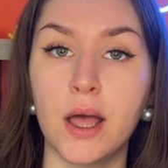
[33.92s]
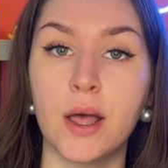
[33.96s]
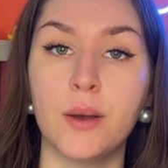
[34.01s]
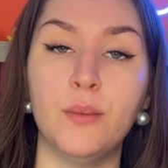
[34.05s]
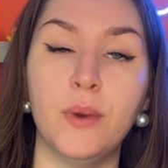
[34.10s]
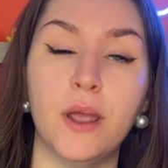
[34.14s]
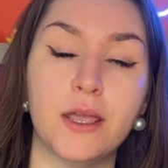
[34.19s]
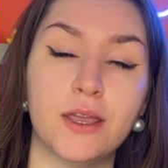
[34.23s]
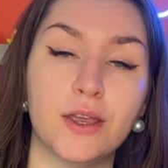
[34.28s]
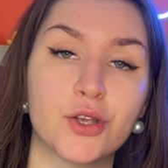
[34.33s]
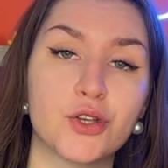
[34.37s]

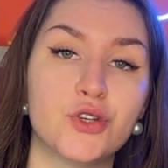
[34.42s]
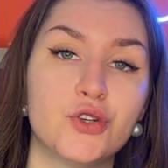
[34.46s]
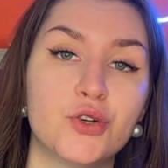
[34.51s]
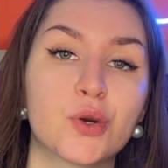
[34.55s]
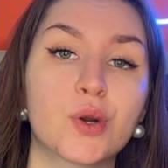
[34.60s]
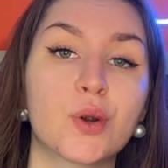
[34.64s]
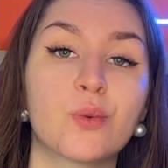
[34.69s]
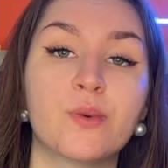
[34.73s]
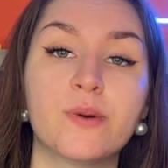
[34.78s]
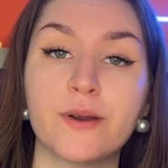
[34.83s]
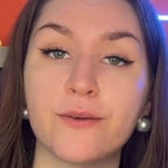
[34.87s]
making
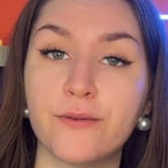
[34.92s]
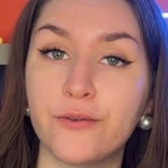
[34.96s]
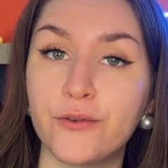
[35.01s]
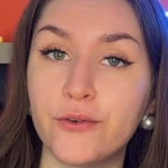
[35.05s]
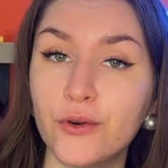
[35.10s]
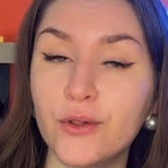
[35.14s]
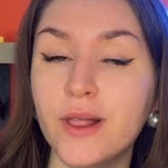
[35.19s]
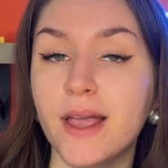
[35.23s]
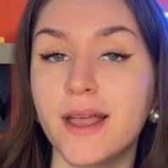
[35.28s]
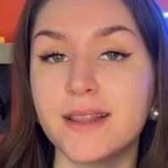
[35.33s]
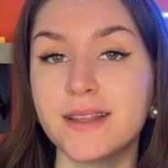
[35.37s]
sure we
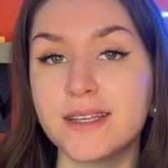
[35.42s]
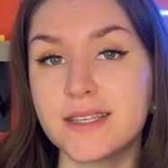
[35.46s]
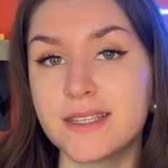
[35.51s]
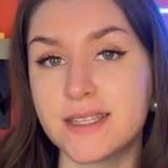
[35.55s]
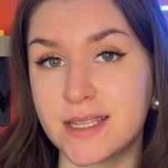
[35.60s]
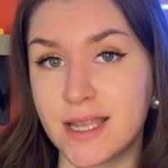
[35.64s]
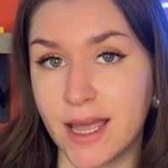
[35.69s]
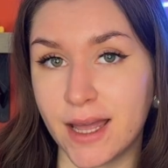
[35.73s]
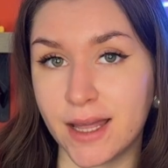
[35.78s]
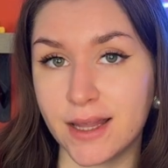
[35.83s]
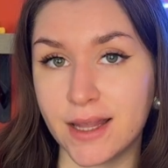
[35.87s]
fully
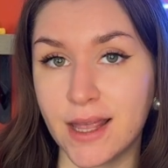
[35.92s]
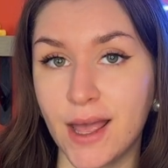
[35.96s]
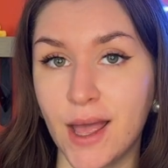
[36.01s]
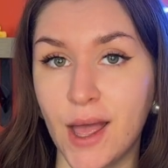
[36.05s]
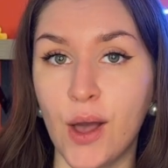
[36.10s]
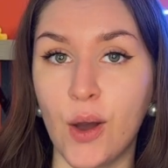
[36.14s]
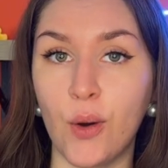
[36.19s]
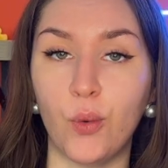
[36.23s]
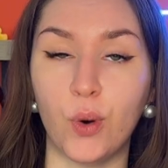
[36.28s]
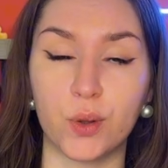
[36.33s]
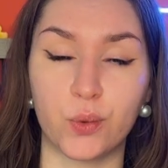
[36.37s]
understand
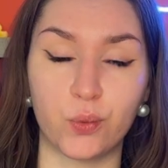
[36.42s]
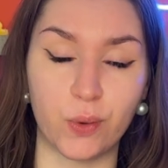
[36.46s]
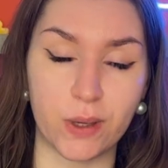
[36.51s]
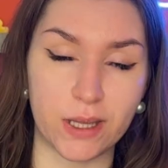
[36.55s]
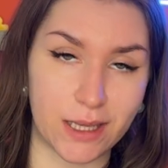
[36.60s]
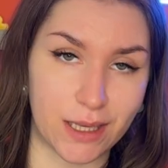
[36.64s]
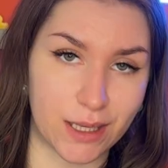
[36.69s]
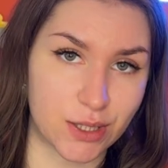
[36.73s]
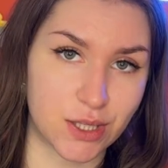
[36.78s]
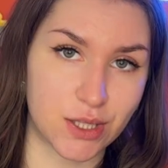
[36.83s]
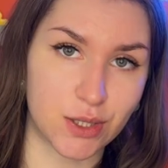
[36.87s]
what we
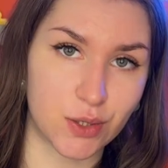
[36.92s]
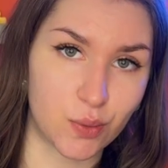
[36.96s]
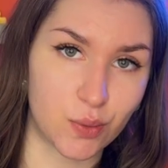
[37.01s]
need to